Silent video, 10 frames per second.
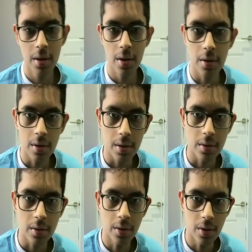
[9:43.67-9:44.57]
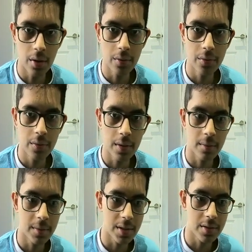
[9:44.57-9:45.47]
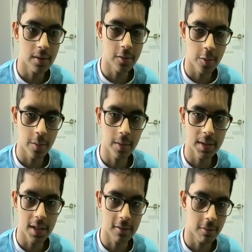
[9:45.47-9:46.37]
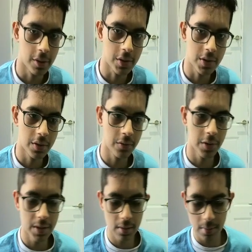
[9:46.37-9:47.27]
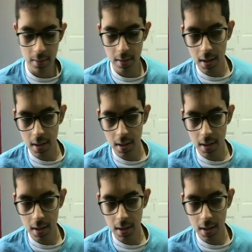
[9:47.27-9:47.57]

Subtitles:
of the string which we want to output. So for example,